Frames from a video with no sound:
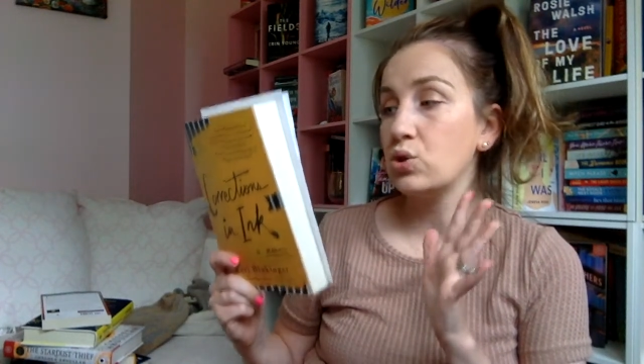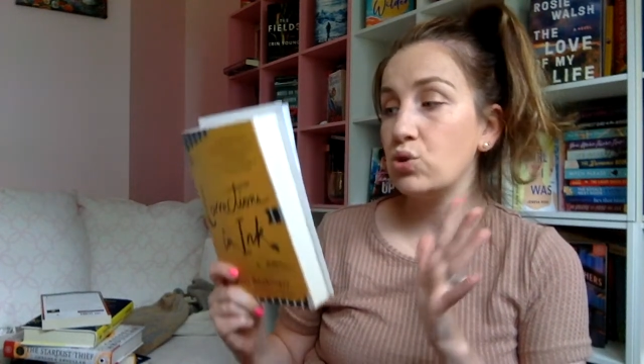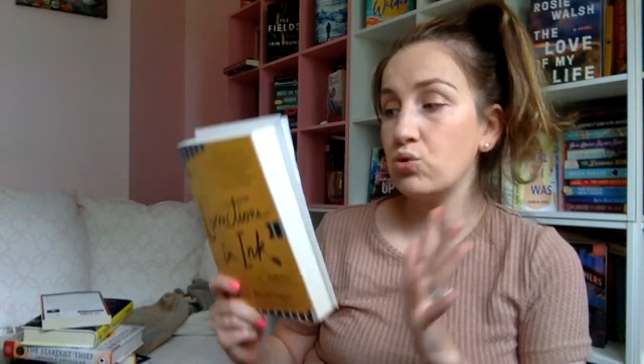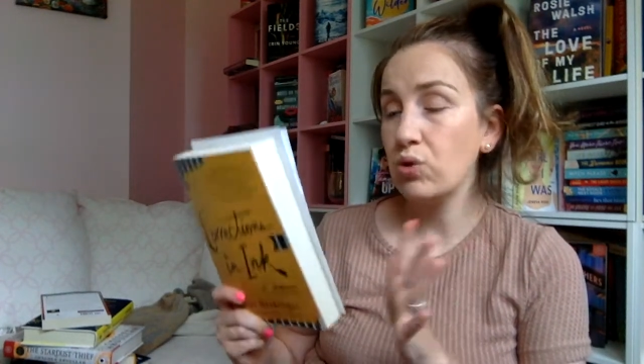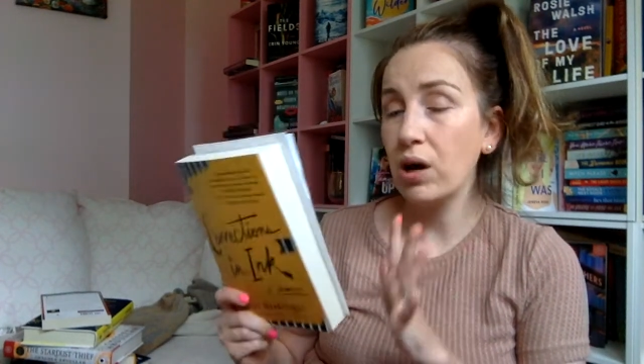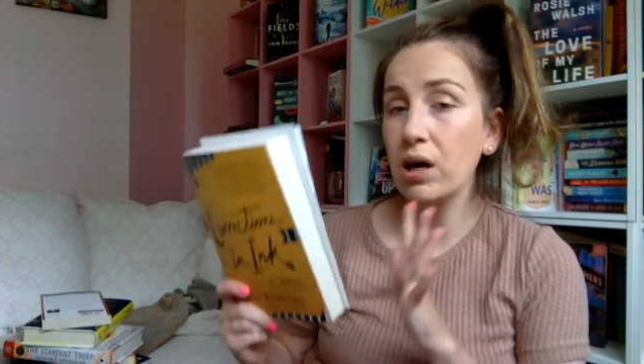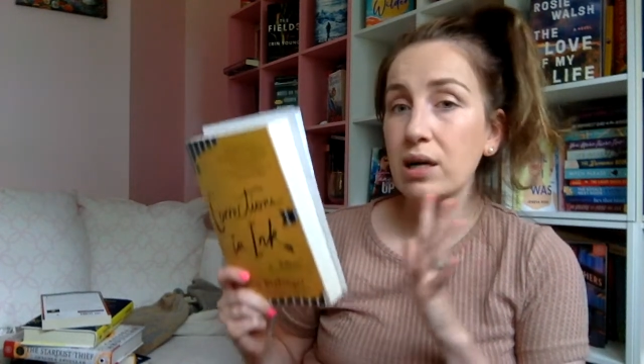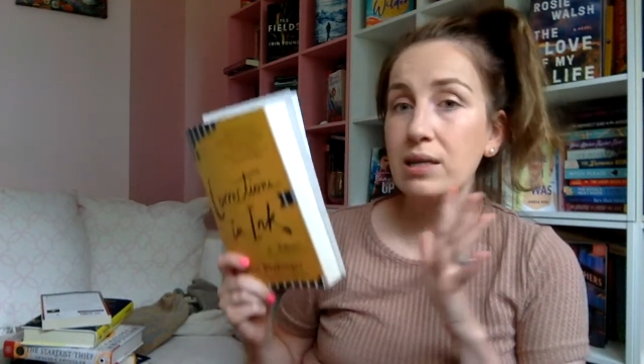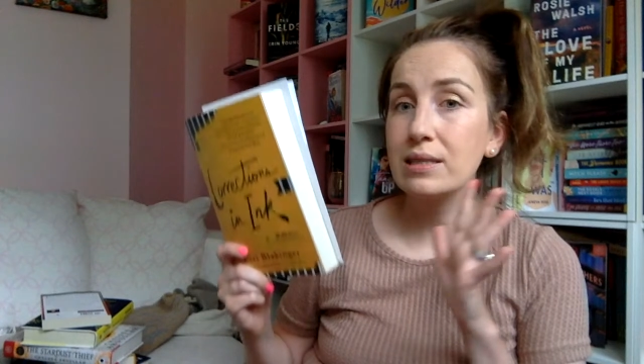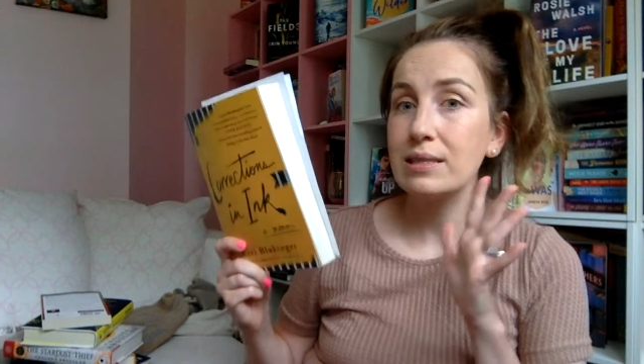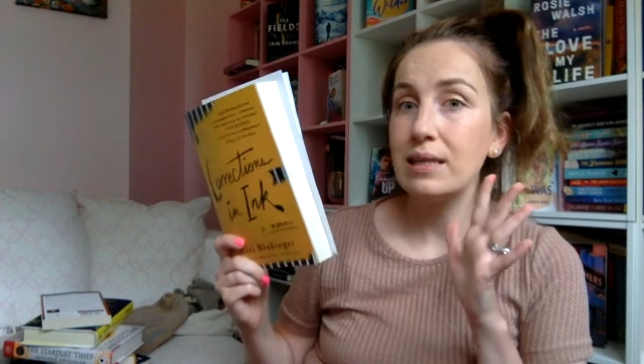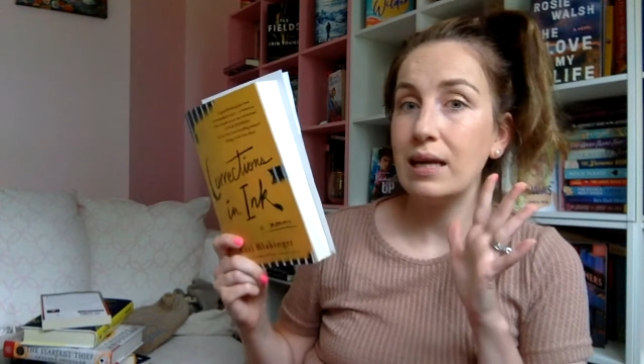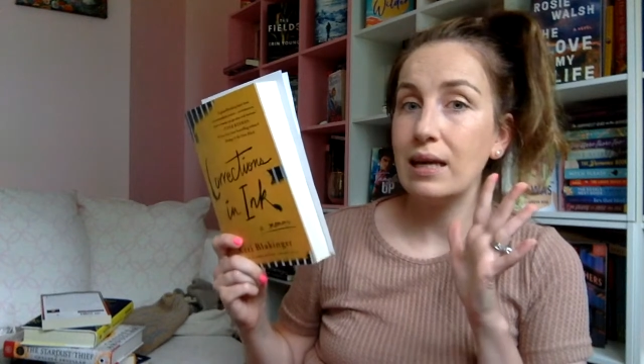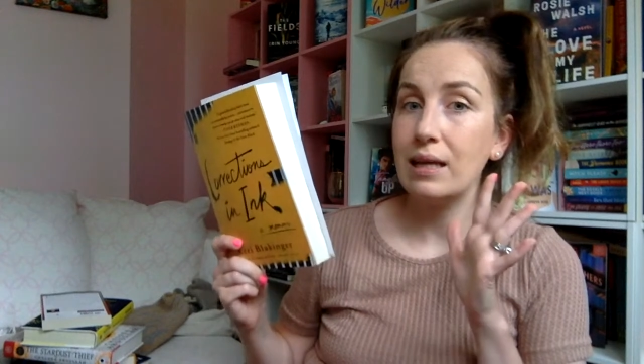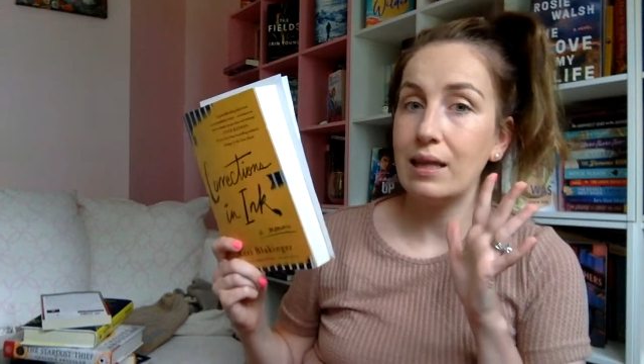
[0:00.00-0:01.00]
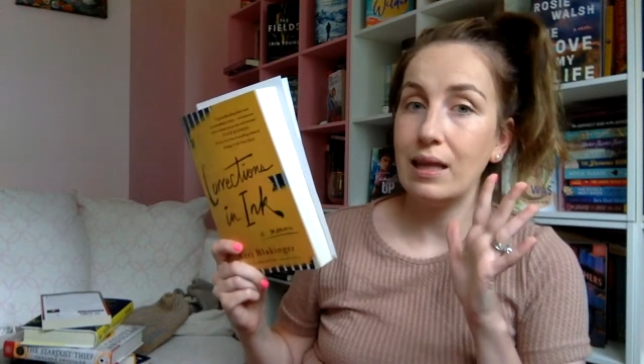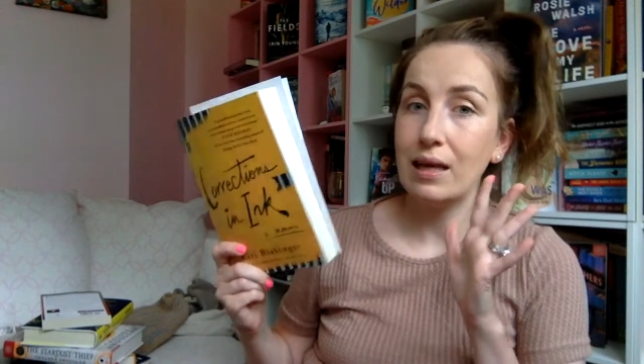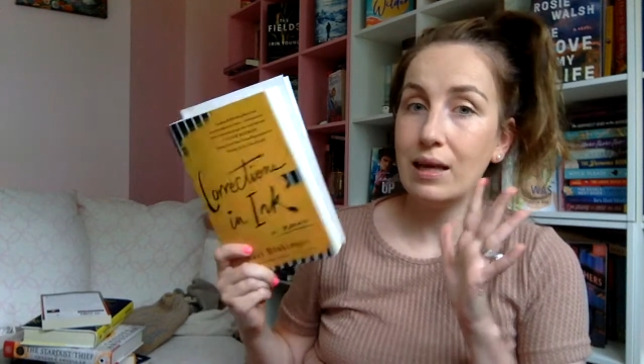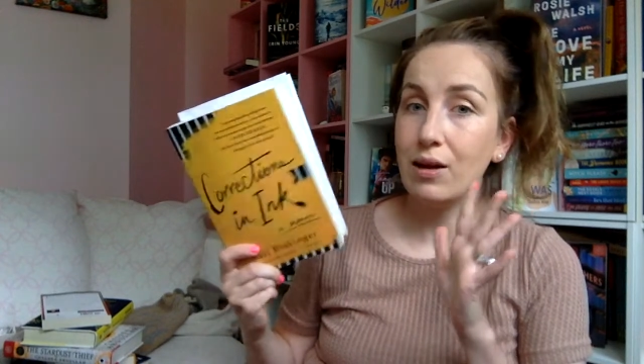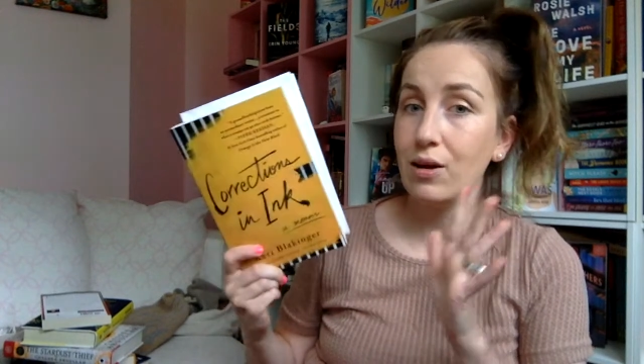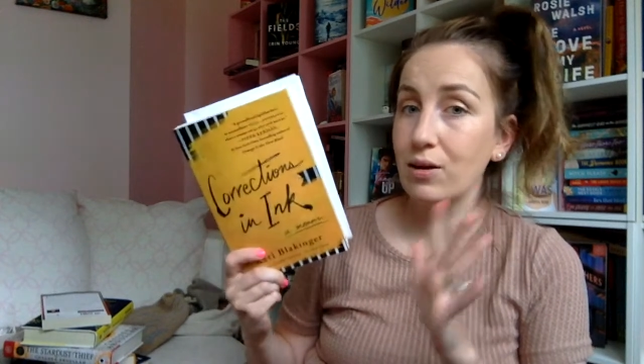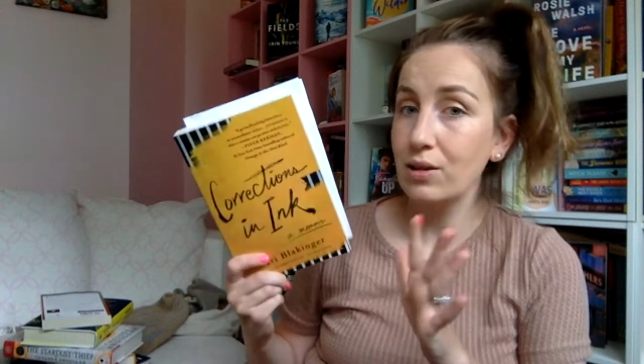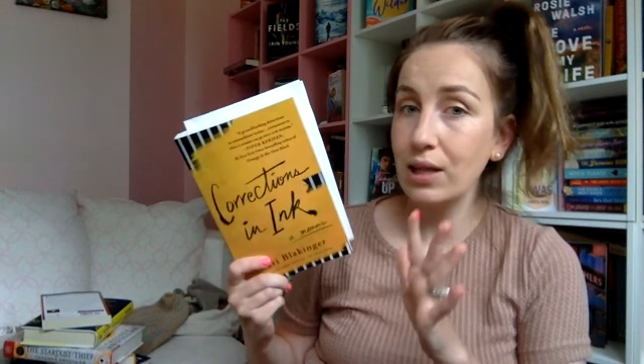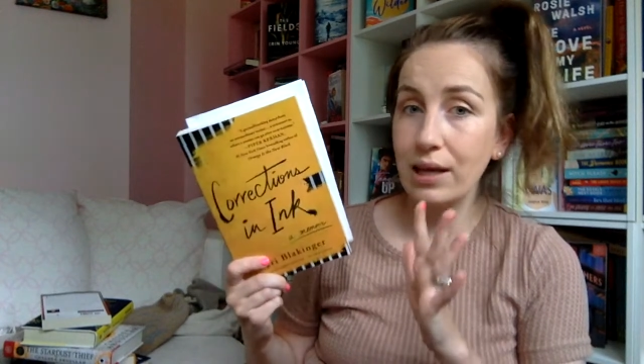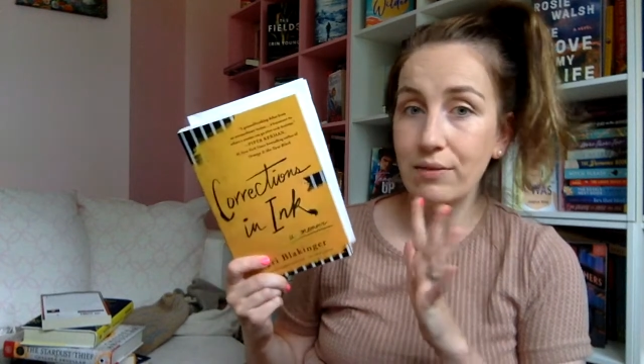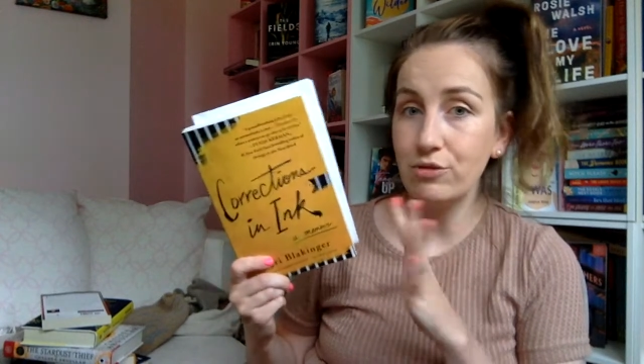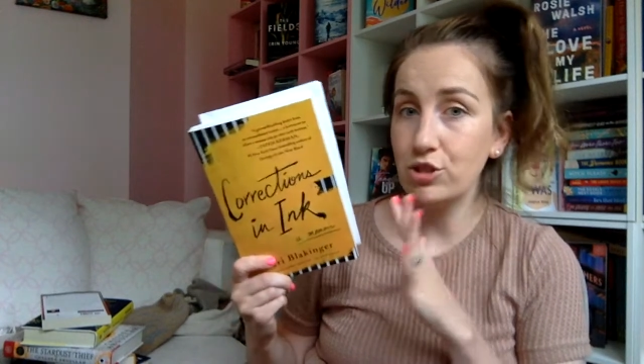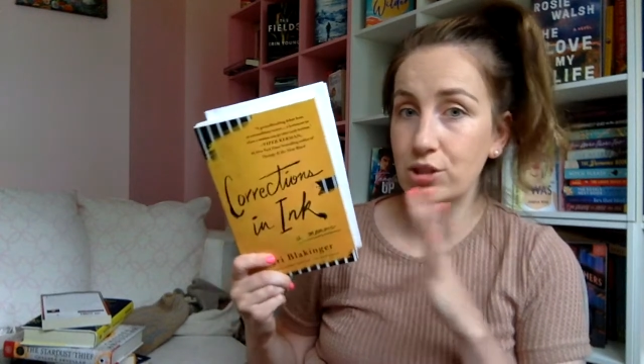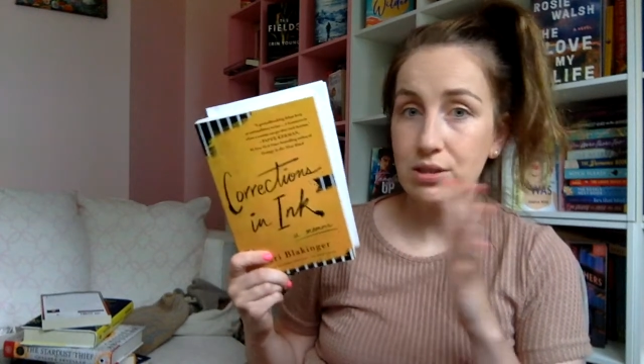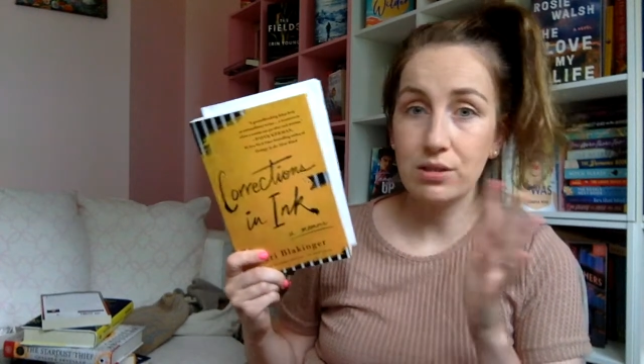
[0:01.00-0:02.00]
drugs, and, like, her
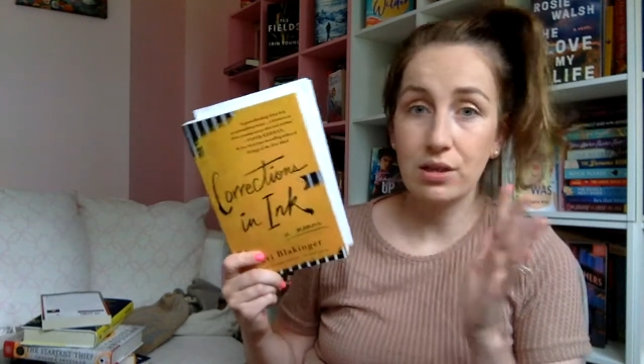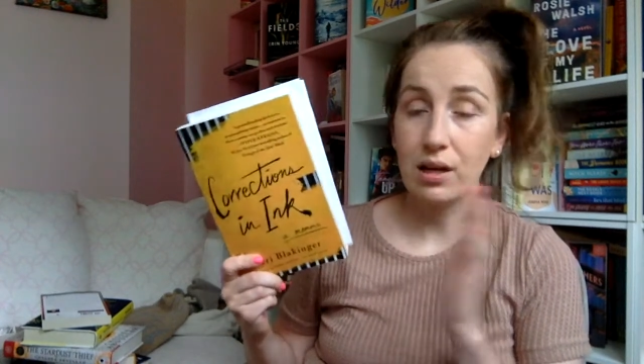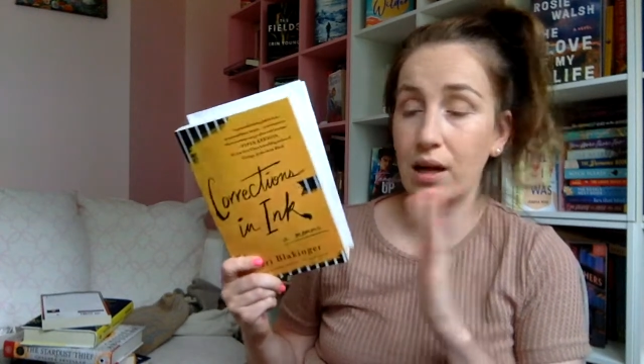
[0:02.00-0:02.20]
life just